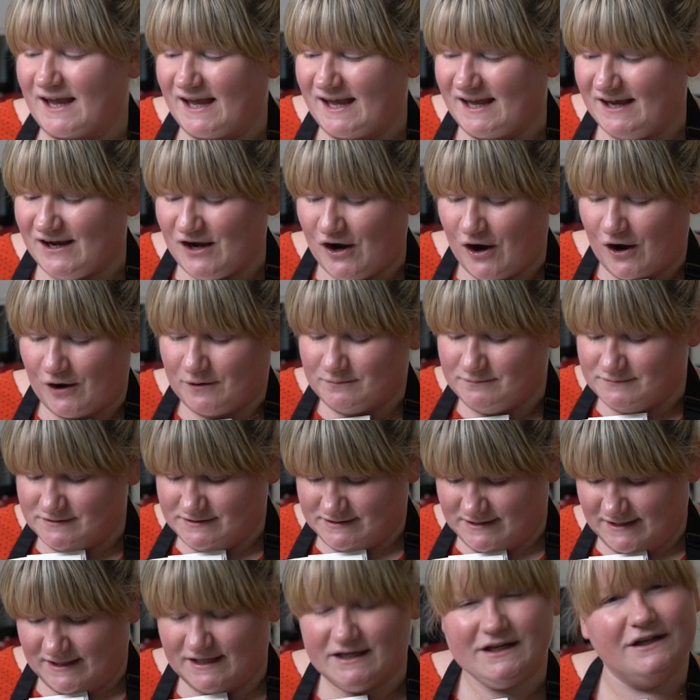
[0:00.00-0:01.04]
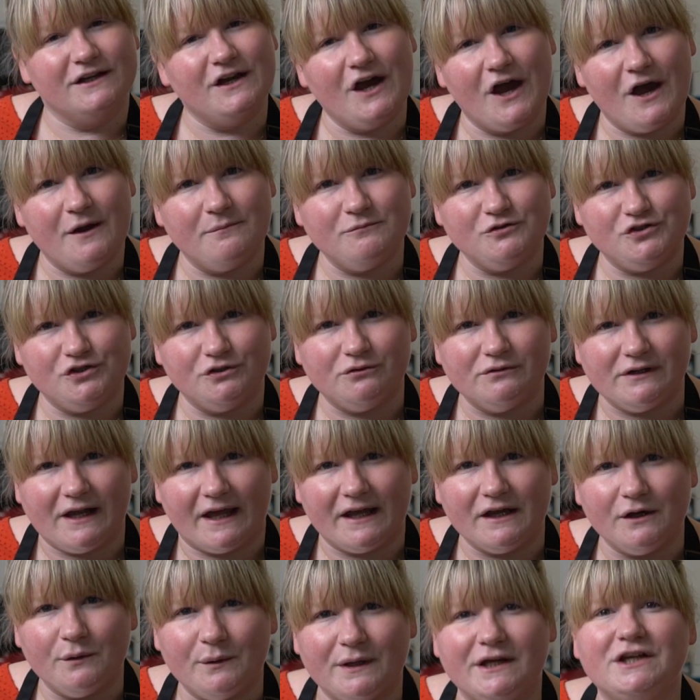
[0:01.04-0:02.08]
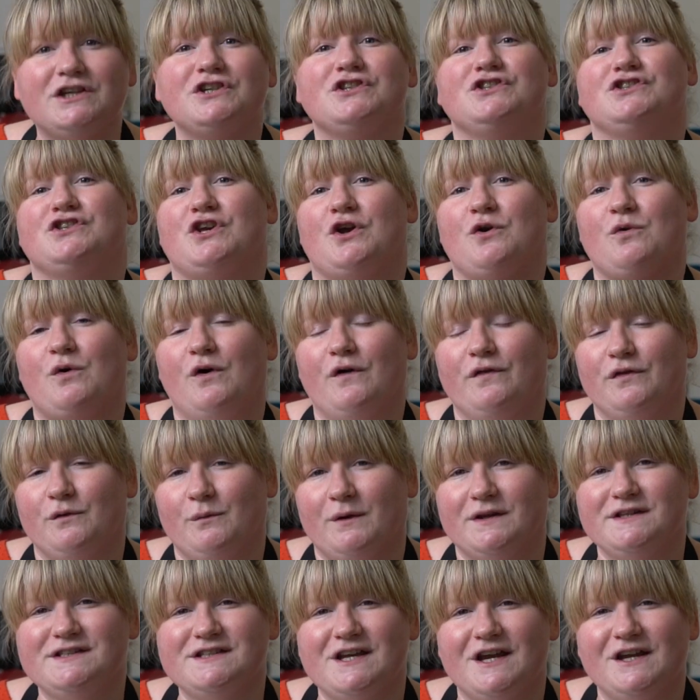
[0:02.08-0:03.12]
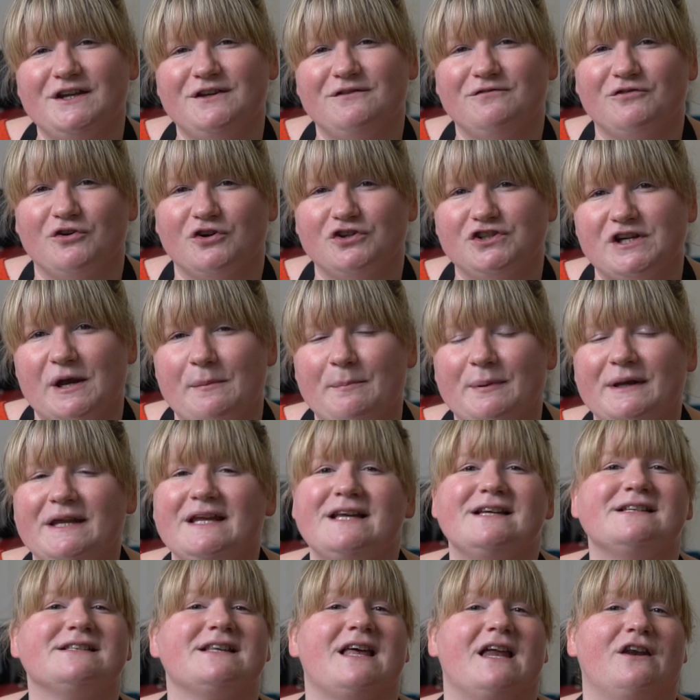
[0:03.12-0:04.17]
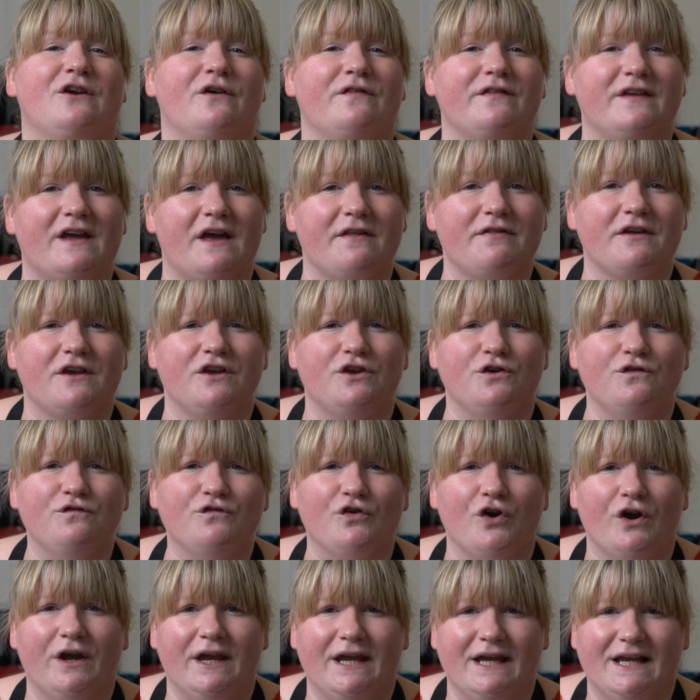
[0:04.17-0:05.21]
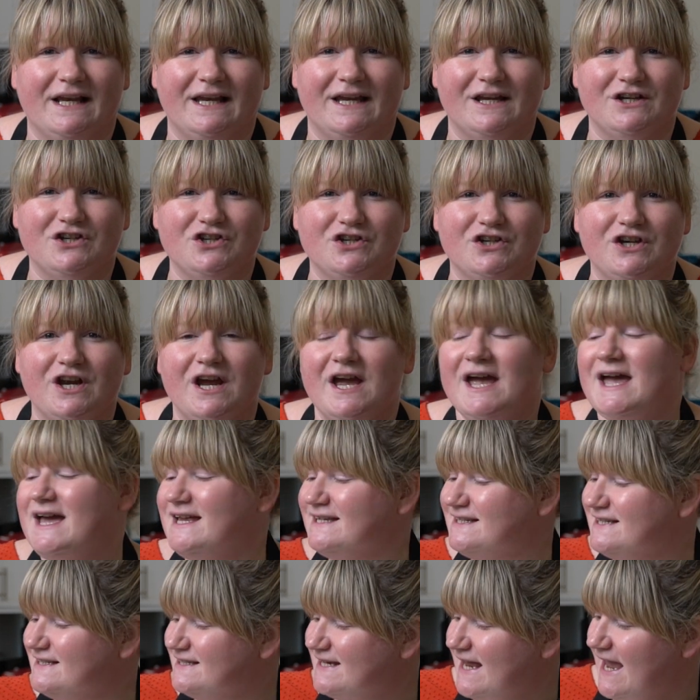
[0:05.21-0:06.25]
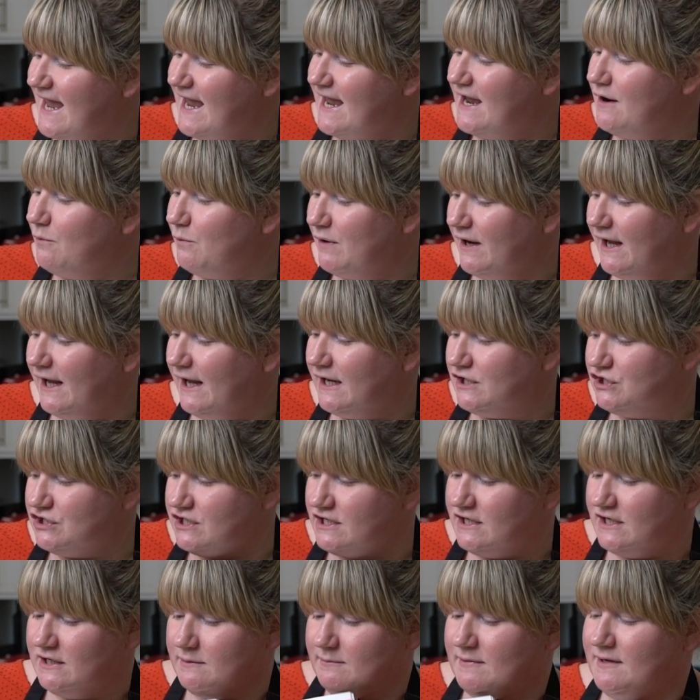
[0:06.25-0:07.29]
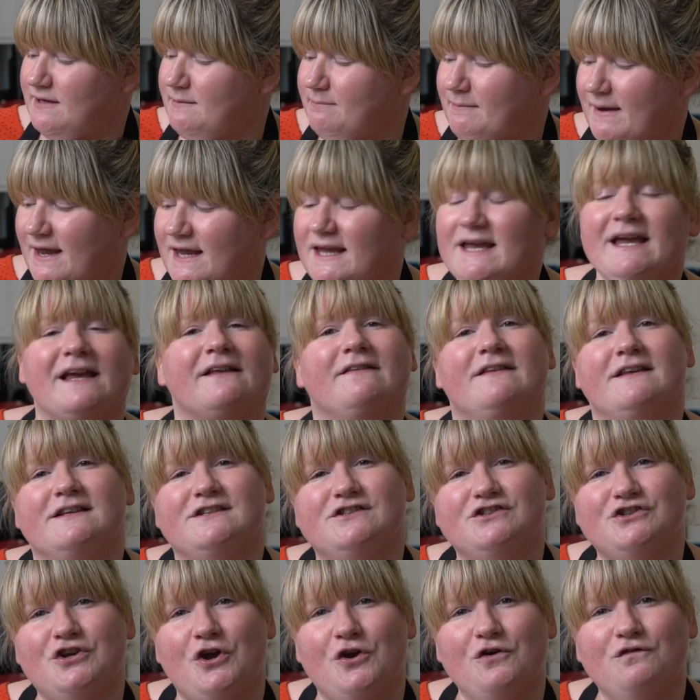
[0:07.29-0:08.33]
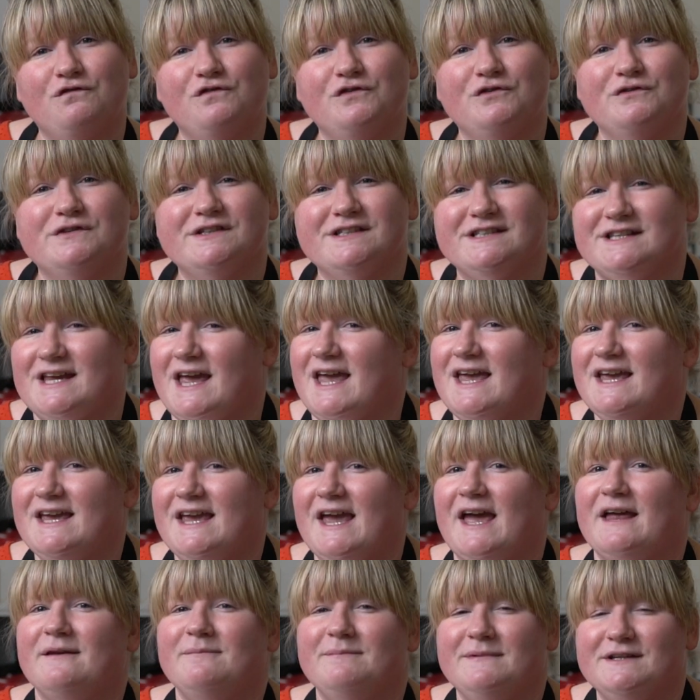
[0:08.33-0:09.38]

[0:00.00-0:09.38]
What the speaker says: it comes in dual language, so on the one side you've got Japanese and on the other you've got English. Today we're actually going to be making this tofu steak and